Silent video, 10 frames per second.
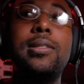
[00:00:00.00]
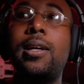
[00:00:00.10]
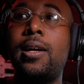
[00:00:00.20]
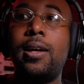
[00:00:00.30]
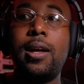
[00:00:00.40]

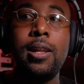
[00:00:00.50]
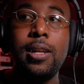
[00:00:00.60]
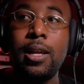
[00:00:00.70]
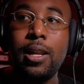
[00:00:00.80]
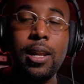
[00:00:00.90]
uh, an,
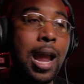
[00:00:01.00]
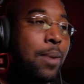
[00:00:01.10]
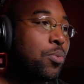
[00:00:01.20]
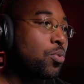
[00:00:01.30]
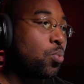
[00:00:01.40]
an
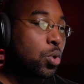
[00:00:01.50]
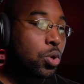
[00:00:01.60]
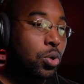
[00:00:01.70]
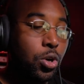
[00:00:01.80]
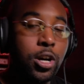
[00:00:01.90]
elaborate
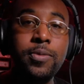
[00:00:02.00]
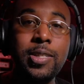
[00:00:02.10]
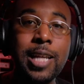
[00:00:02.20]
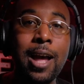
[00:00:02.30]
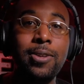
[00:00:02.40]
whirl of
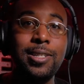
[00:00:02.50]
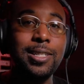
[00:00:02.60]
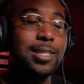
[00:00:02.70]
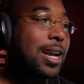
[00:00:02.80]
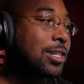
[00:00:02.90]
sounds
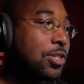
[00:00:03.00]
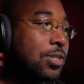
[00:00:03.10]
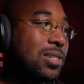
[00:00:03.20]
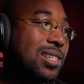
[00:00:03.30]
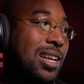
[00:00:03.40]
and textures,